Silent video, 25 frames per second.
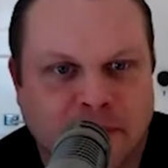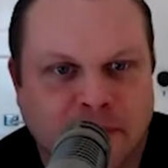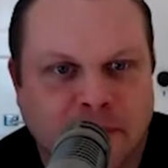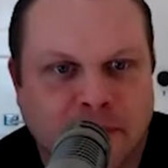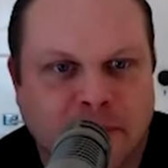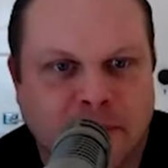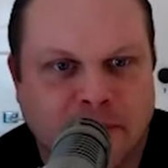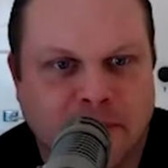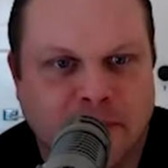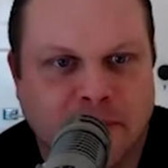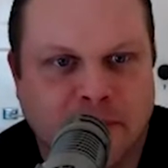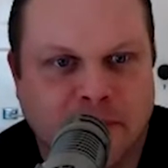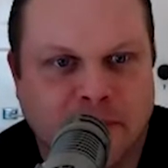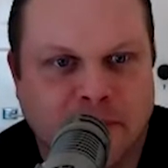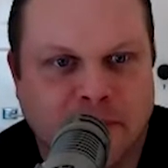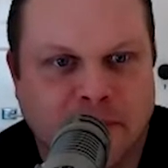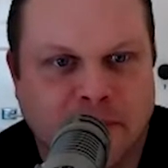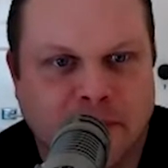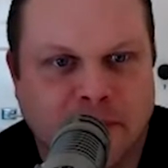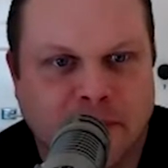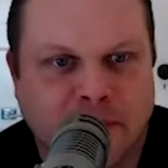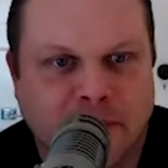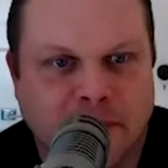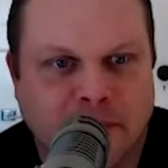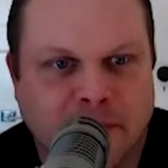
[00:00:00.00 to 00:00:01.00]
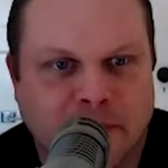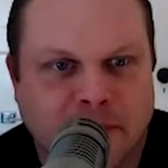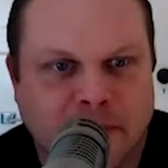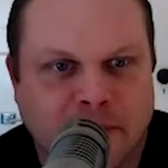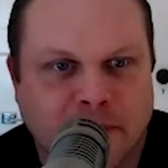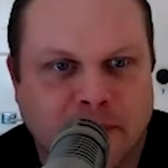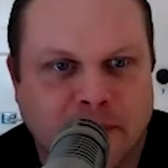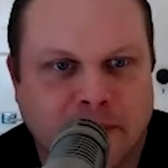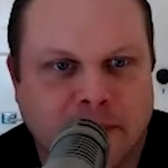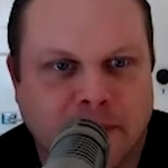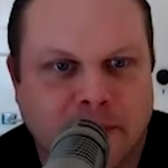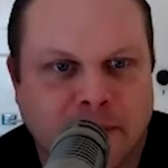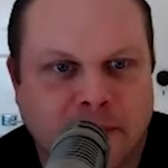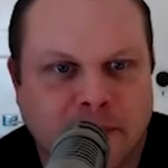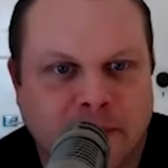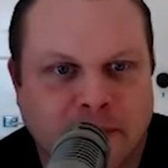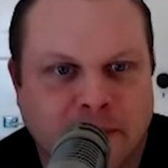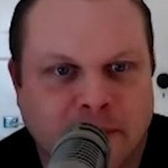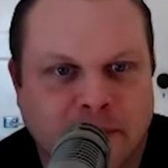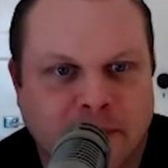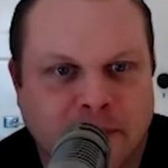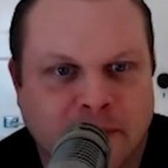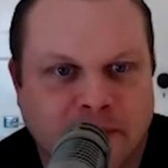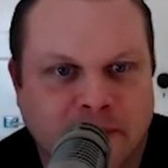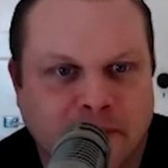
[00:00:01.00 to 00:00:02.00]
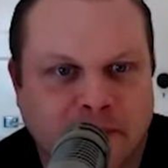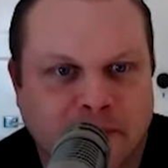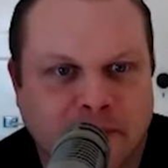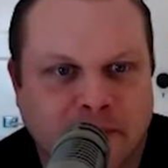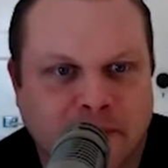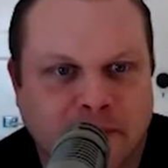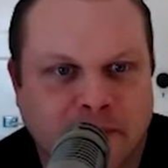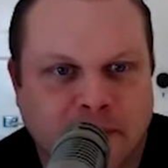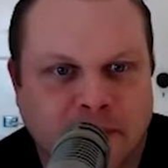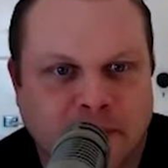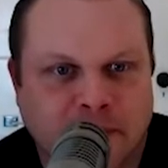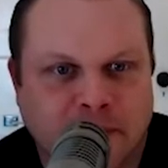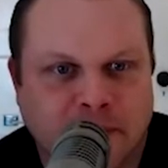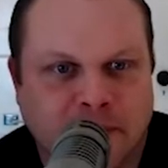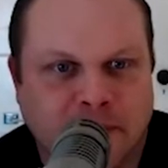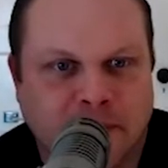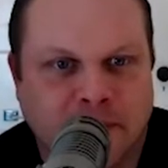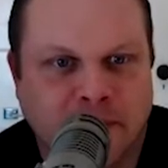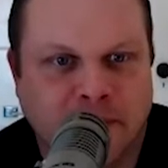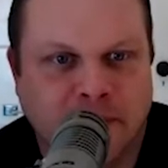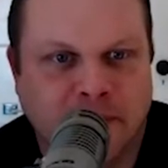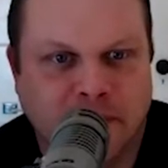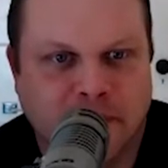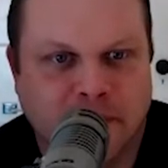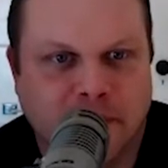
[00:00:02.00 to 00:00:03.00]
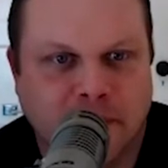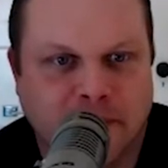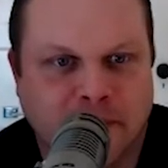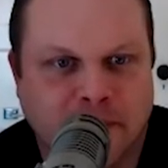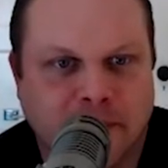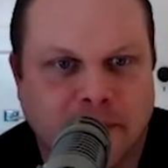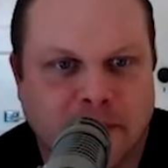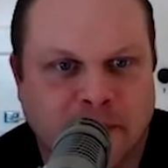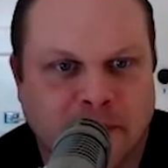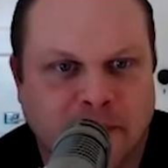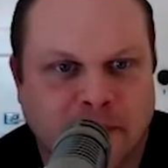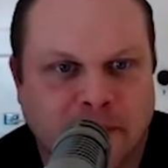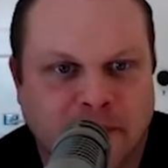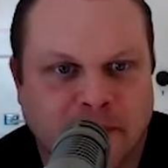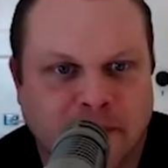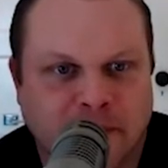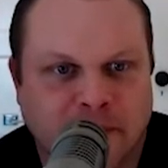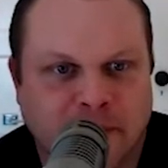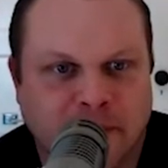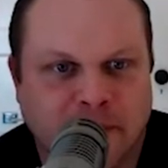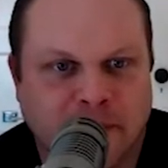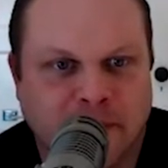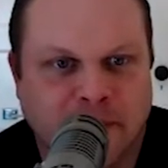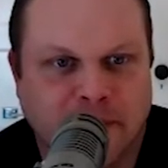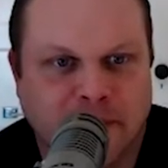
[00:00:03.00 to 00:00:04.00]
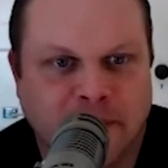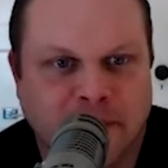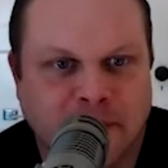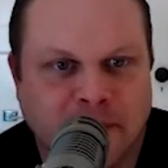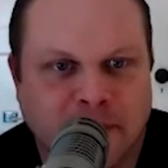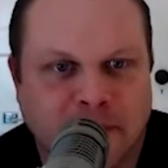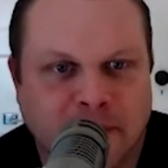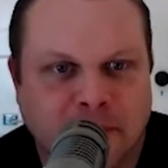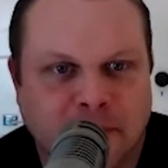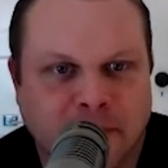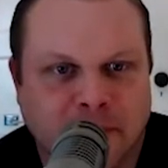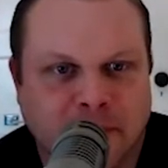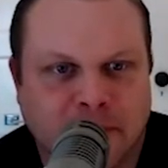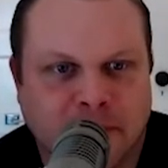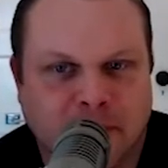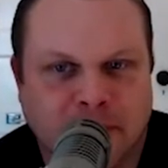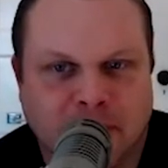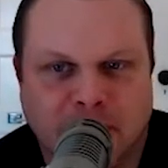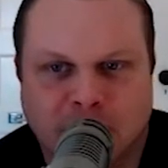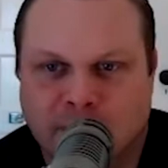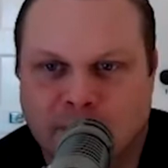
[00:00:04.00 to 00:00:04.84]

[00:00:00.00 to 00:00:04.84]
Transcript: [no speech]